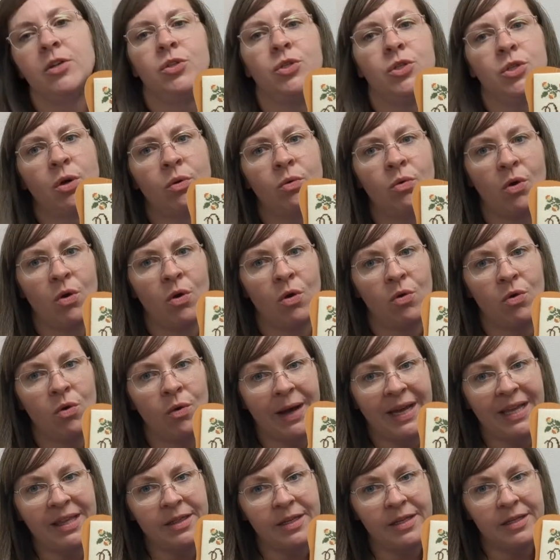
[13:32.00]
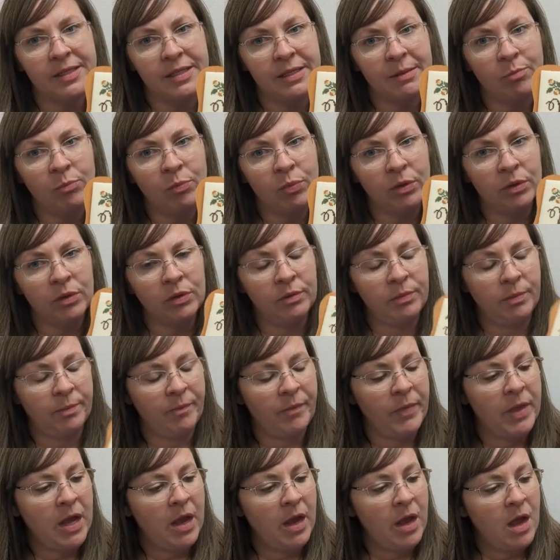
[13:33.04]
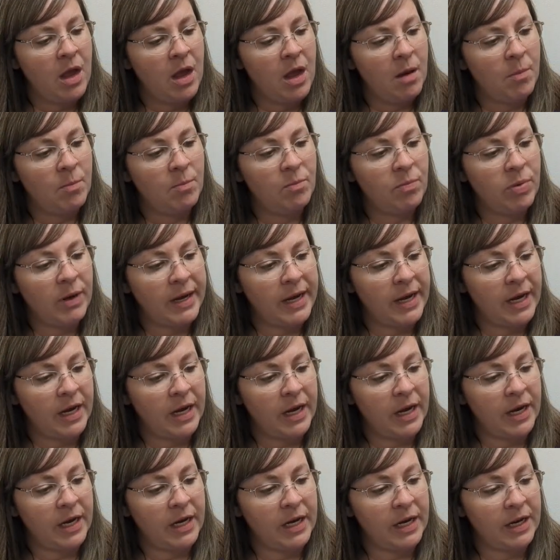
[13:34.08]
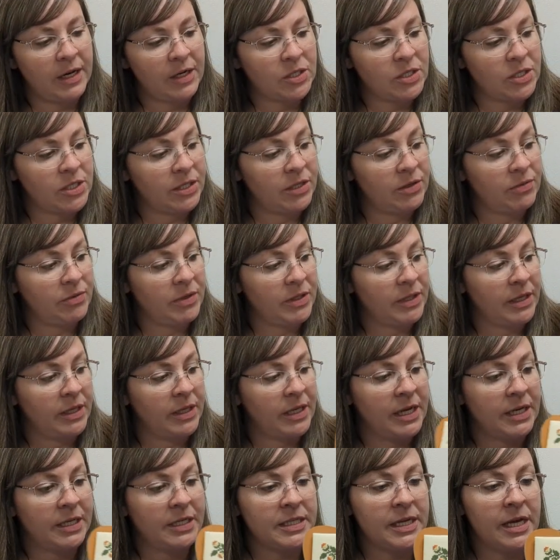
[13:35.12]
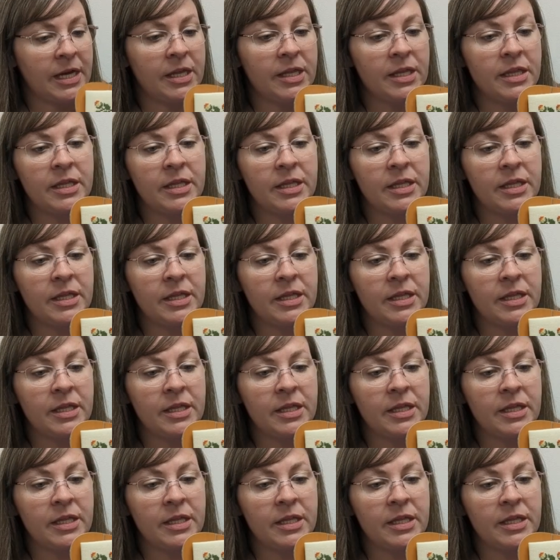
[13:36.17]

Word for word: don't go quite this simple, but I actually really liked it.